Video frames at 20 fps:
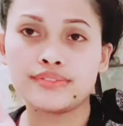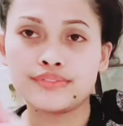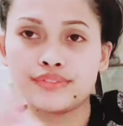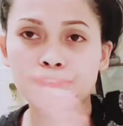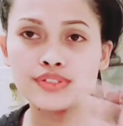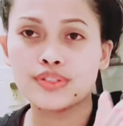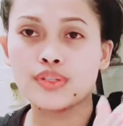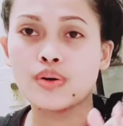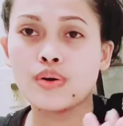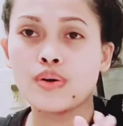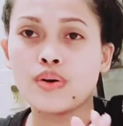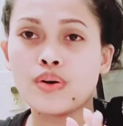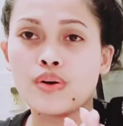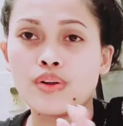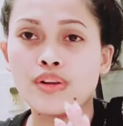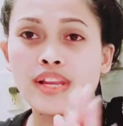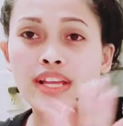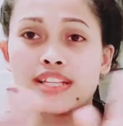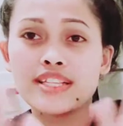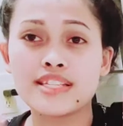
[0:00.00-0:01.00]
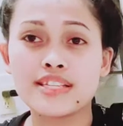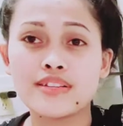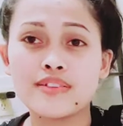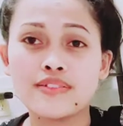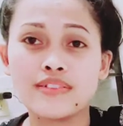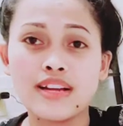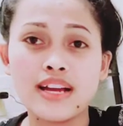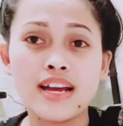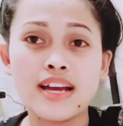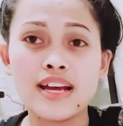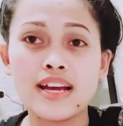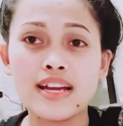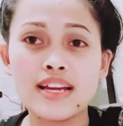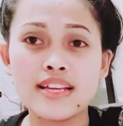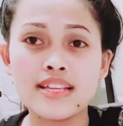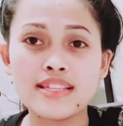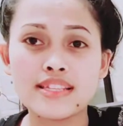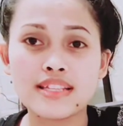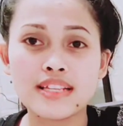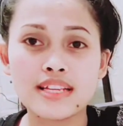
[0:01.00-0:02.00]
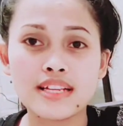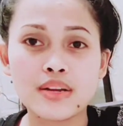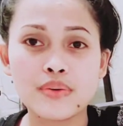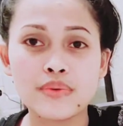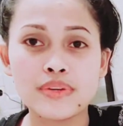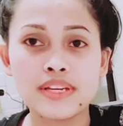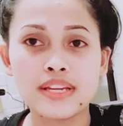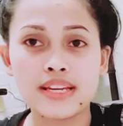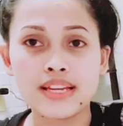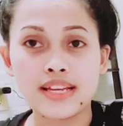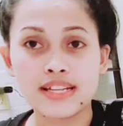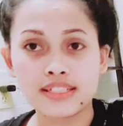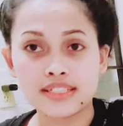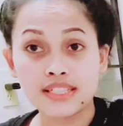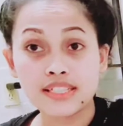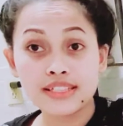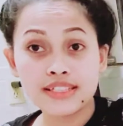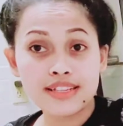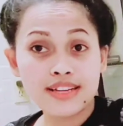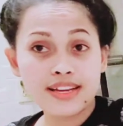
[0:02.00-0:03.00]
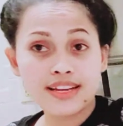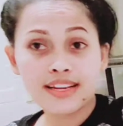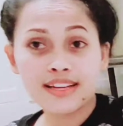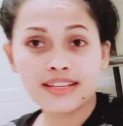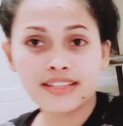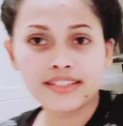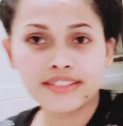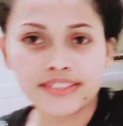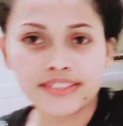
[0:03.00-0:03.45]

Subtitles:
So let's go guys. Gagawin na natin guys.